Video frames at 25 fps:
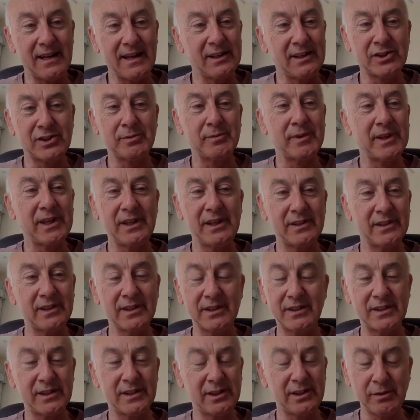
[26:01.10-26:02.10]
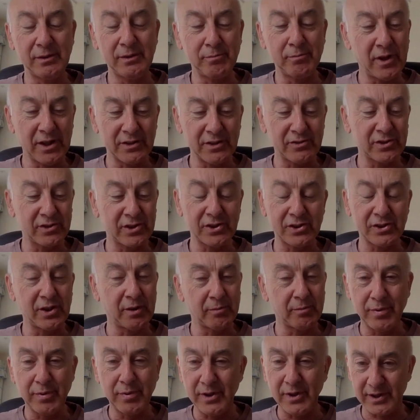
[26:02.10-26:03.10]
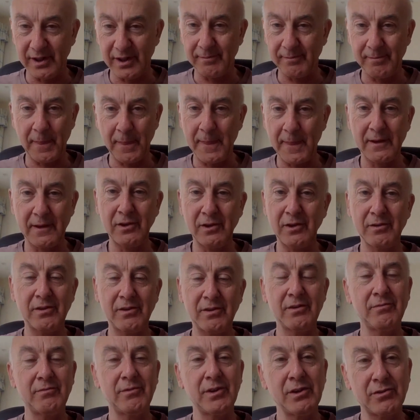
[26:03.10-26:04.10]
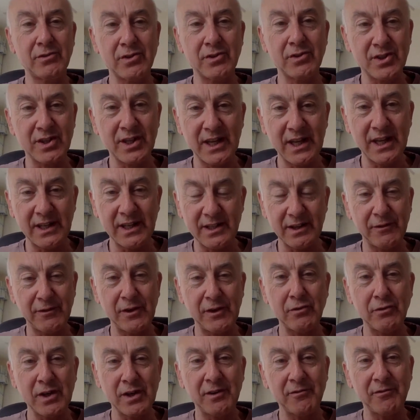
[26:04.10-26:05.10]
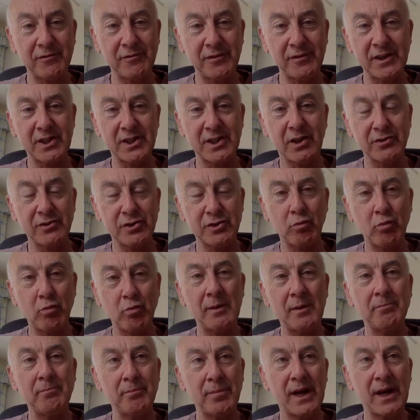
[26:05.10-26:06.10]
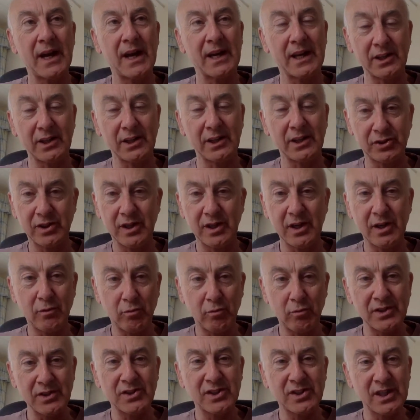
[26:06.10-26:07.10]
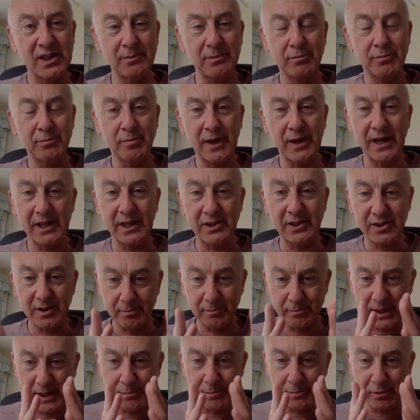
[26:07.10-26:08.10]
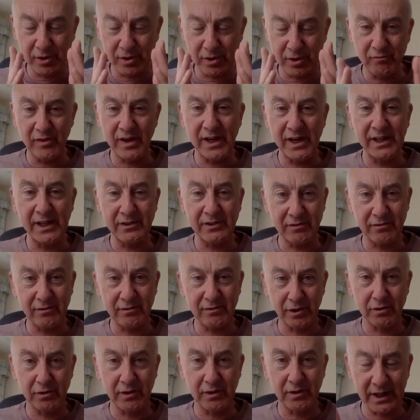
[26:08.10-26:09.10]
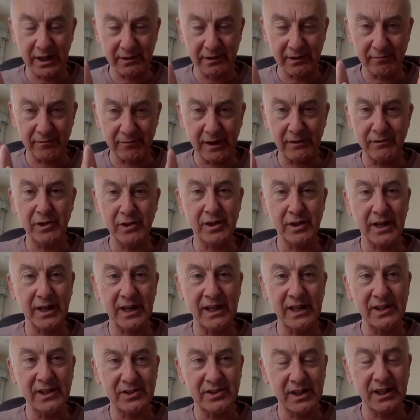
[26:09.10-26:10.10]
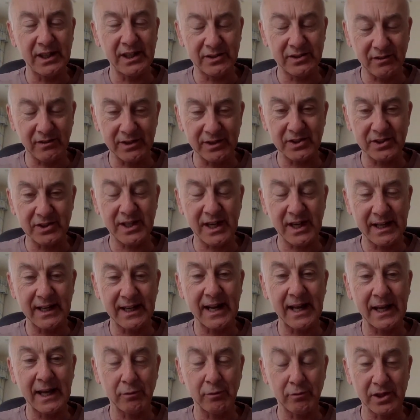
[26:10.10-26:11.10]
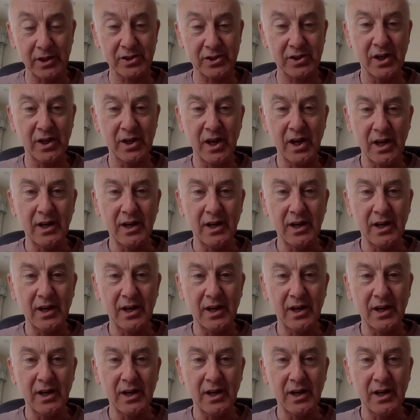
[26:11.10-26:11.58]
And to me, you might as well just not bother. You just need, if you can't fit it onto one page, one simple page that people can read through in very easy to understand language,